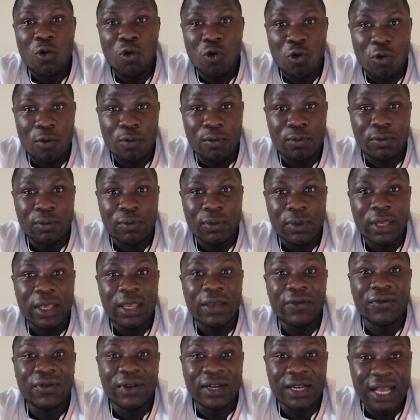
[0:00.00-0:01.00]
who,
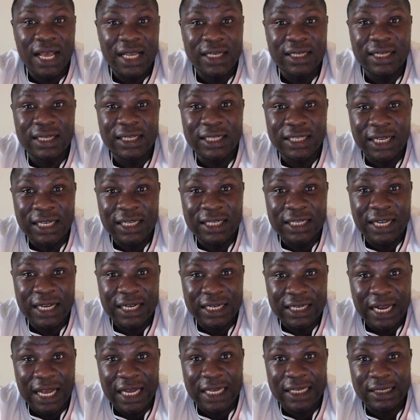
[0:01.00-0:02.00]
if he doesn't change
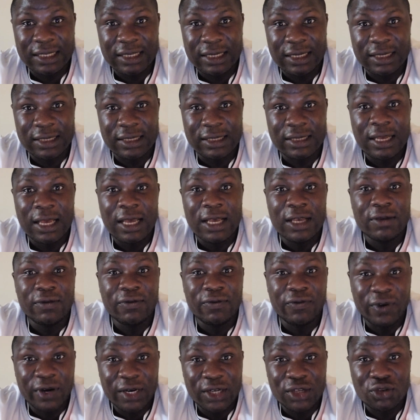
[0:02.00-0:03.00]
tactics
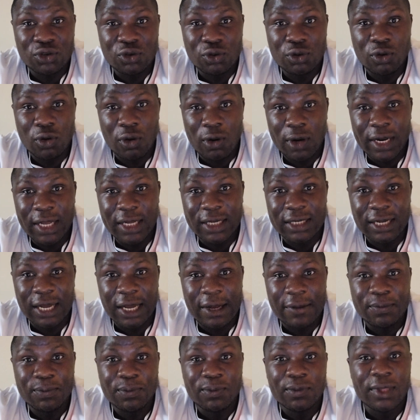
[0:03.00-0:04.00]
very soon or
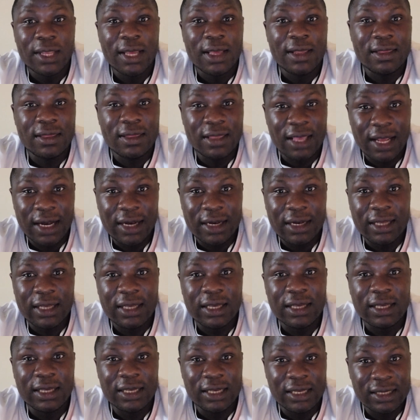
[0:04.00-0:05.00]
later, then
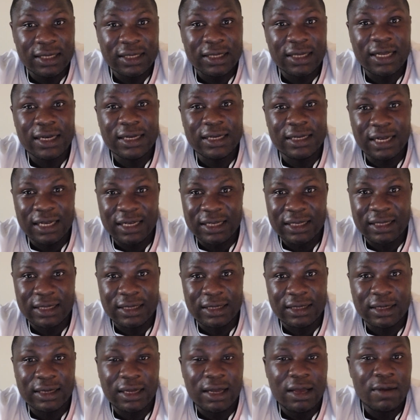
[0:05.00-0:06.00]
he is
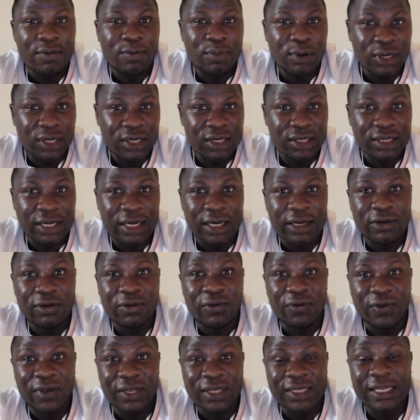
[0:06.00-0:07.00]
destined potentially
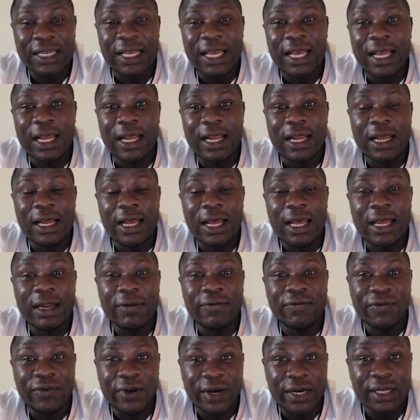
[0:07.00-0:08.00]
to face a
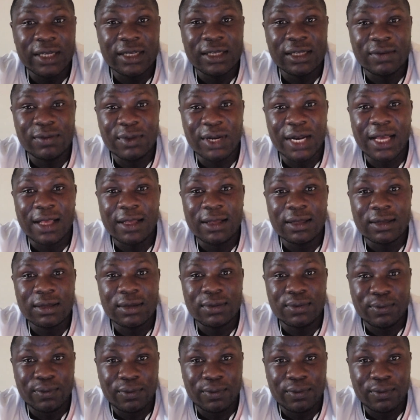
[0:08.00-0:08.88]
very similar